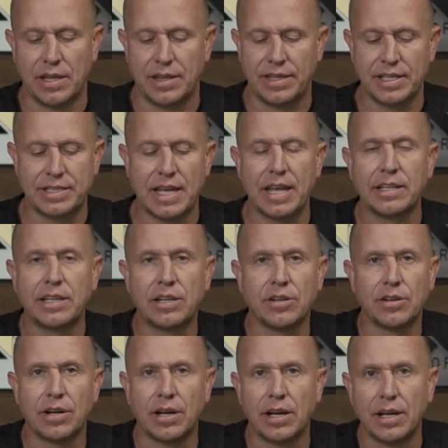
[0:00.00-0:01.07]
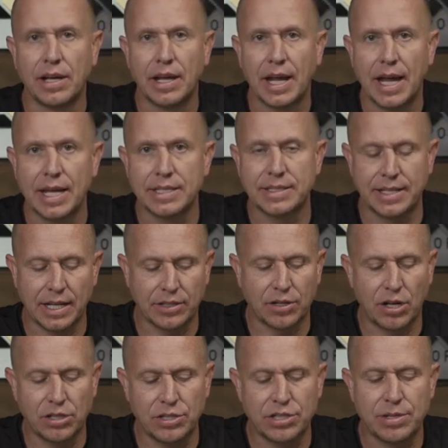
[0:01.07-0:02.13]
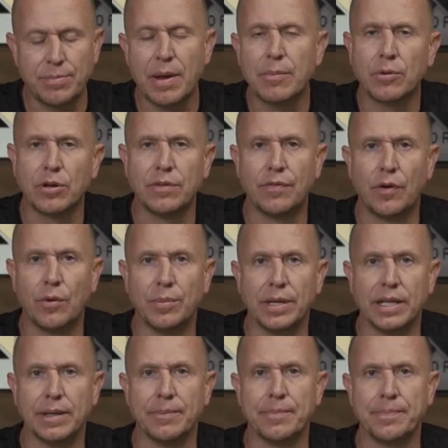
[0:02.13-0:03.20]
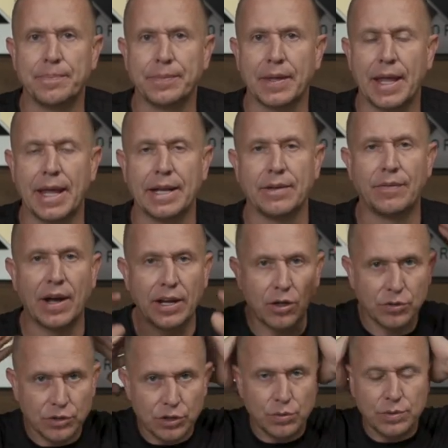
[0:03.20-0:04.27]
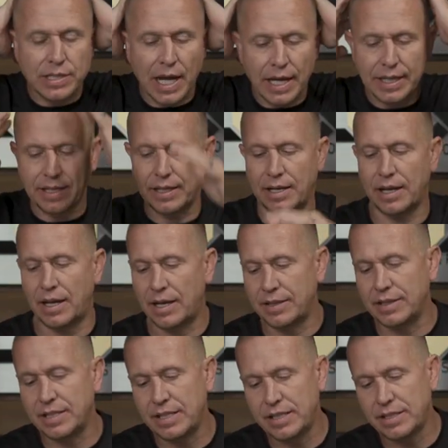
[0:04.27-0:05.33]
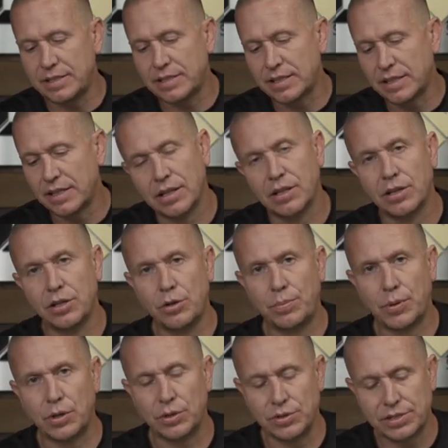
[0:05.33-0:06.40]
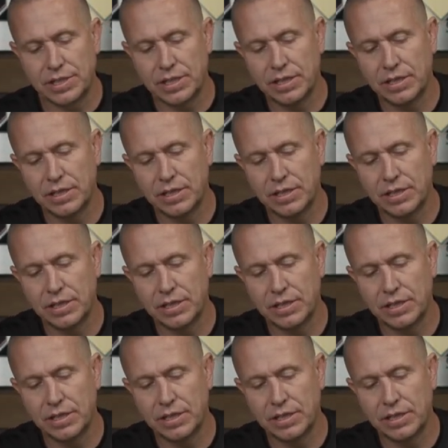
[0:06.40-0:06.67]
This headgear has technology memory foam in it. And if I go too tight on these loopholes,